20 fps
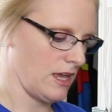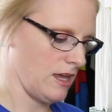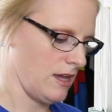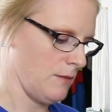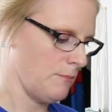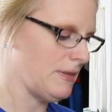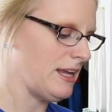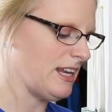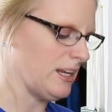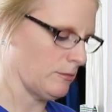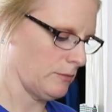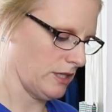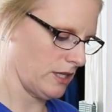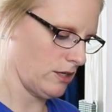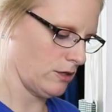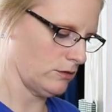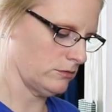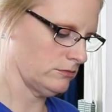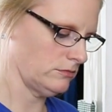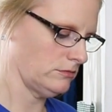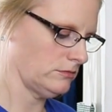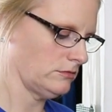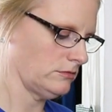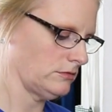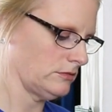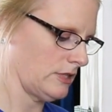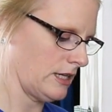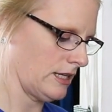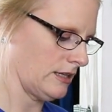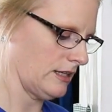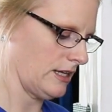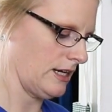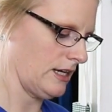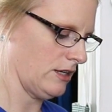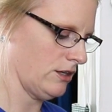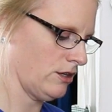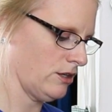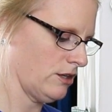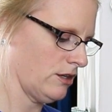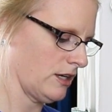medium low, and let
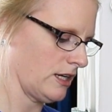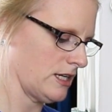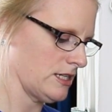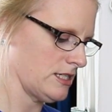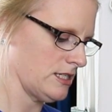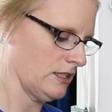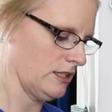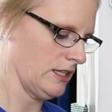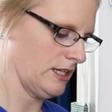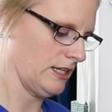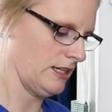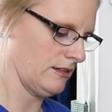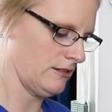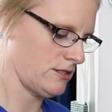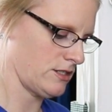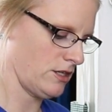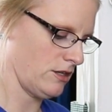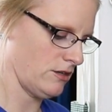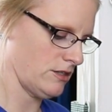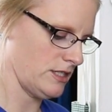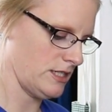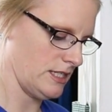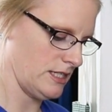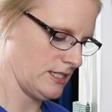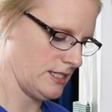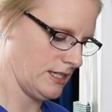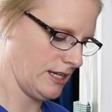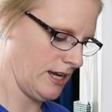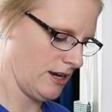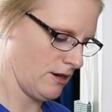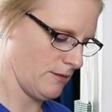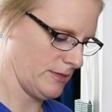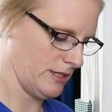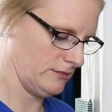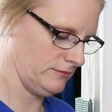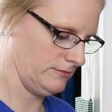it cook until it turns into caramel.